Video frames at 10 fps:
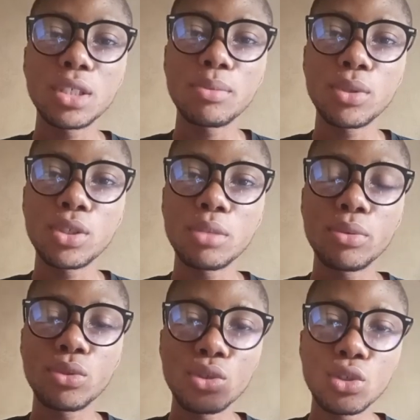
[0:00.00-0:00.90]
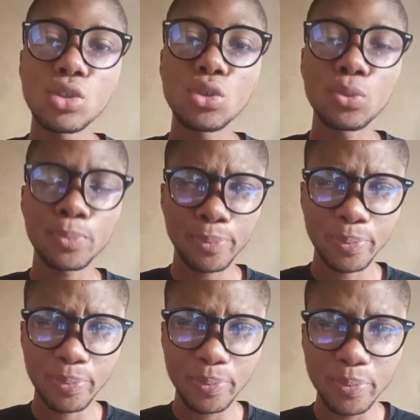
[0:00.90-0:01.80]
possible to
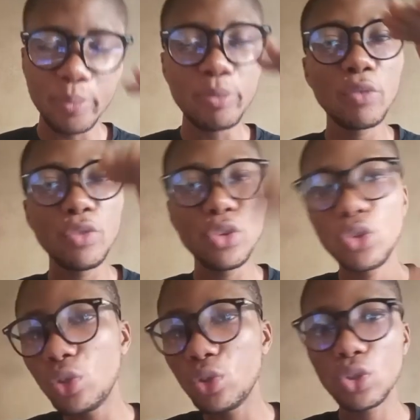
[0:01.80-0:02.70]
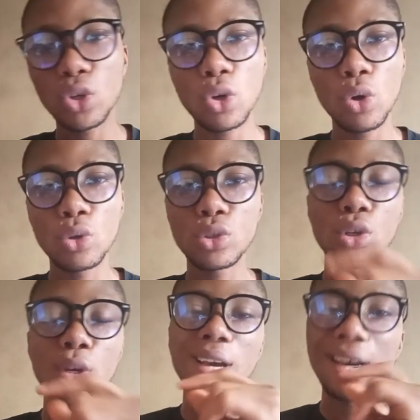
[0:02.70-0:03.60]
reduce your cost
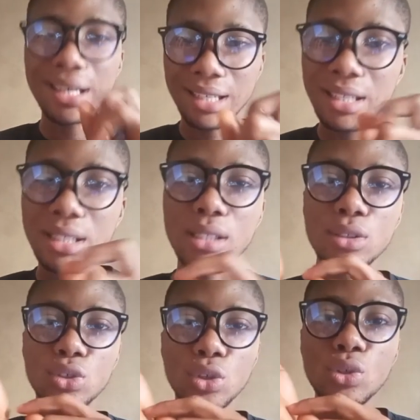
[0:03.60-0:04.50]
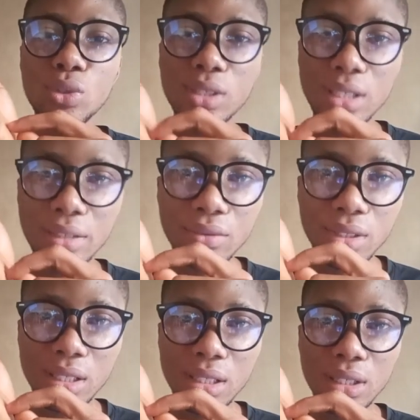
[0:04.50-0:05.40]
at least just to
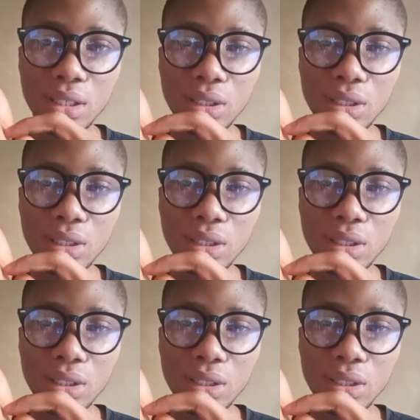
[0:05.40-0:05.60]
70,